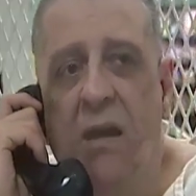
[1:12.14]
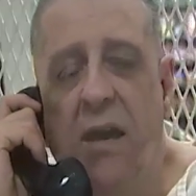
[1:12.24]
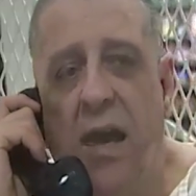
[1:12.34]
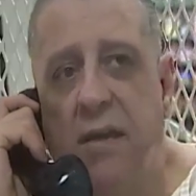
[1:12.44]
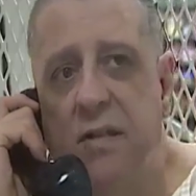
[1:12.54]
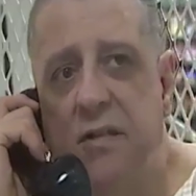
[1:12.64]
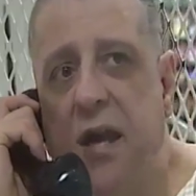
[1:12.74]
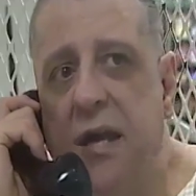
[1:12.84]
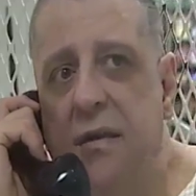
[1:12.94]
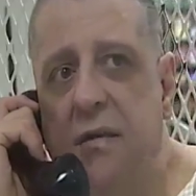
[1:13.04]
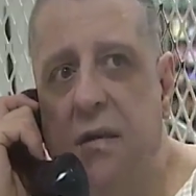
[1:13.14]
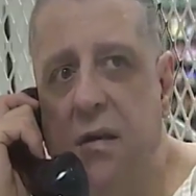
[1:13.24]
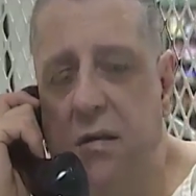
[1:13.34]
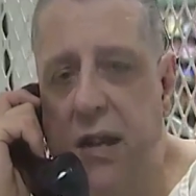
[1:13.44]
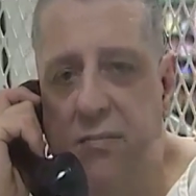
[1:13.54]
And the state
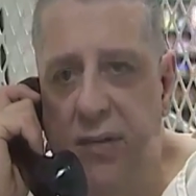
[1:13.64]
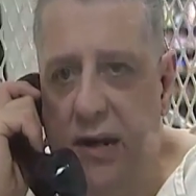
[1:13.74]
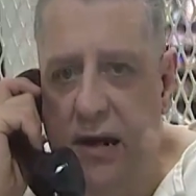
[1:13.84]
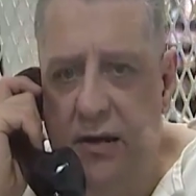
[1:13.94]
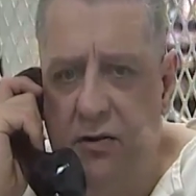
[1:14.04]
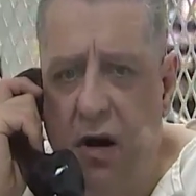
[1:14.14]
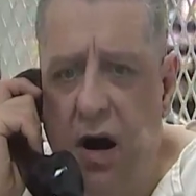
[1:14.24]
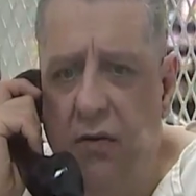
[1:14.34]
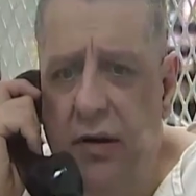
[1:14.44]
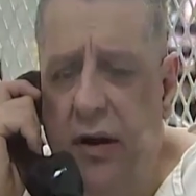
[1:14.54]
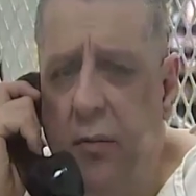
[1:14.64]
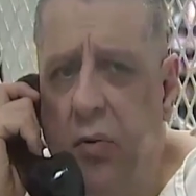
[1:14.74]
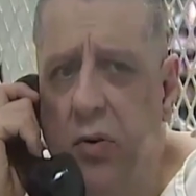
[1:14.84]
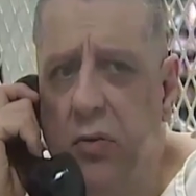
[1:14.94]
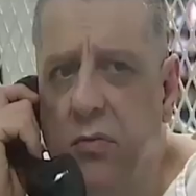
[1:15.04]
admitted at trial that
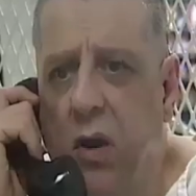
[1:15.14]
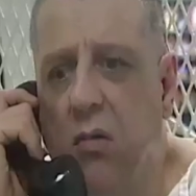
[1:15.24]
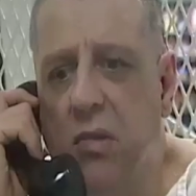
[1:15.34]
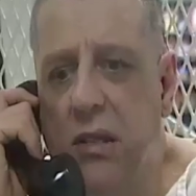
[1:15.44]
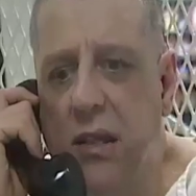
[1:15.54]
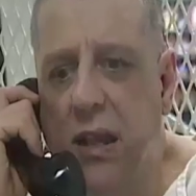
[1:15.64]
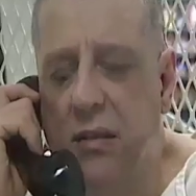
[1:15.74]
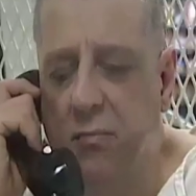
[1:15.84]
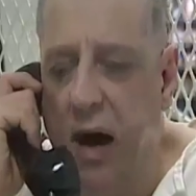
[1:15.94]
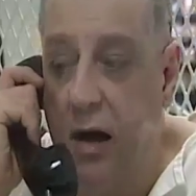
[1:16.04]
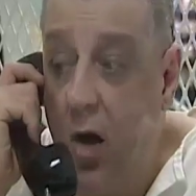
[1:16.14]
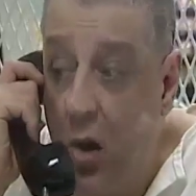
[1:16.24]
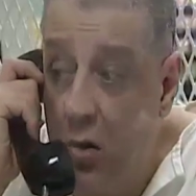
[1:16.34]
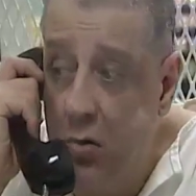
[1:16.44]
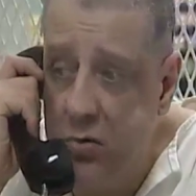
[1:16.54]
proved only that my
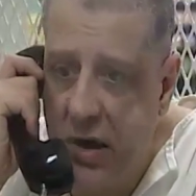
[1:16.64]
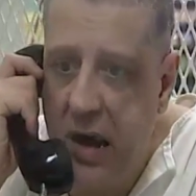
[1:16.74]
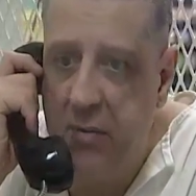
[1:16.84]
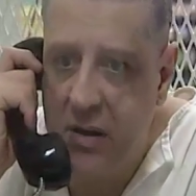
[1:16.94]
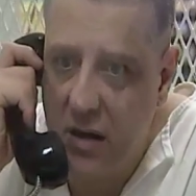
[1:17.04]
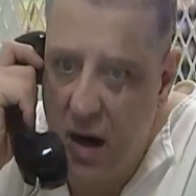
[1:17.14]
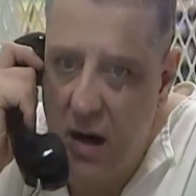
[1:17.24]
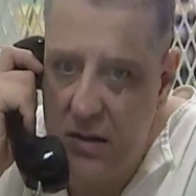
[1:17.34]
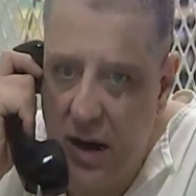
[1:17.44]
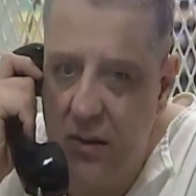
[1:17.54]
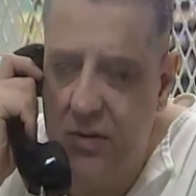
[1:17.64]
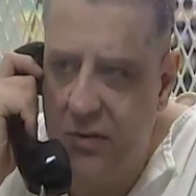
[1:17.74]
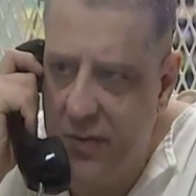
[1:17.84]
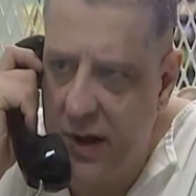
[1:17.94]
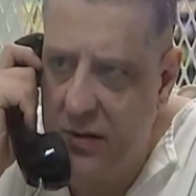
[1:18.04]
clothes came into contact with
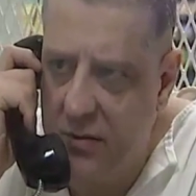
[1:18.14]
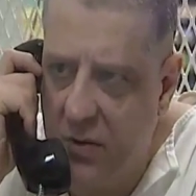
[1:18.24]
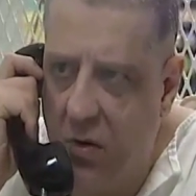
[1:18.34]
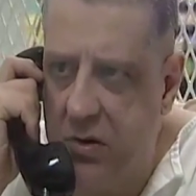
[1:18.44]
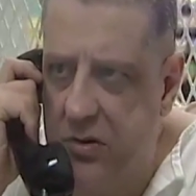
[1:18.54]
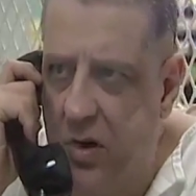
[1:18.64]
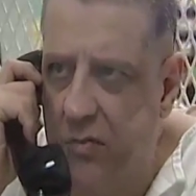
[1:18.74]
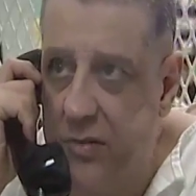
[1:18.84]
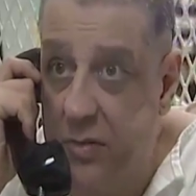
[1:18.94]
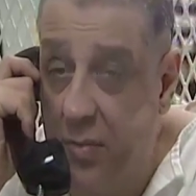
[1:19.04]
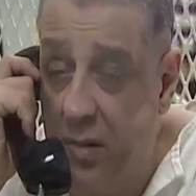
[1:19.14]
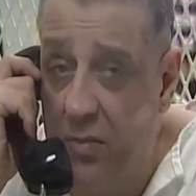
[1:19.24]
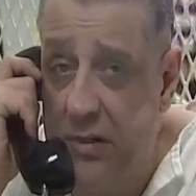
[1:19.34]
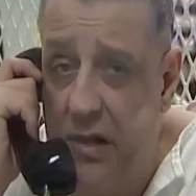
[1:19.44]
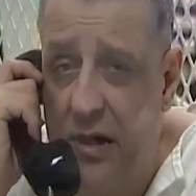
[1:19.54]
a victim or a surface upon
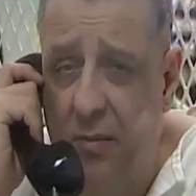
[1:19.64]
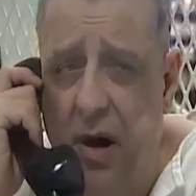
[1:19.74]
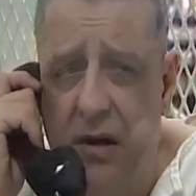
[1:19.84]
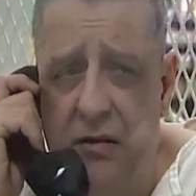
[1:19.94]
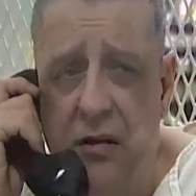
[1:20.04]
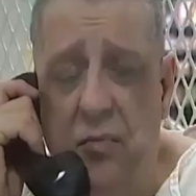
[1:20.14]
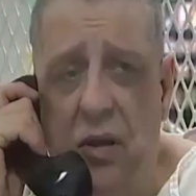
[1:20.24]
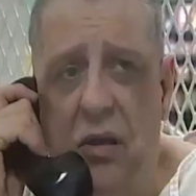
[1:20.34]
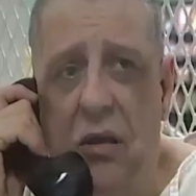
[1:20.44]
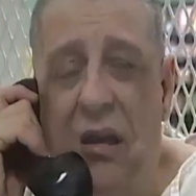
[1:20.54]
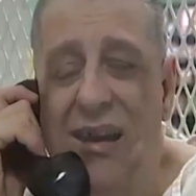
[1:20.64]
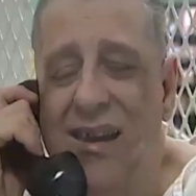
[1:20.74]
which they deposited blood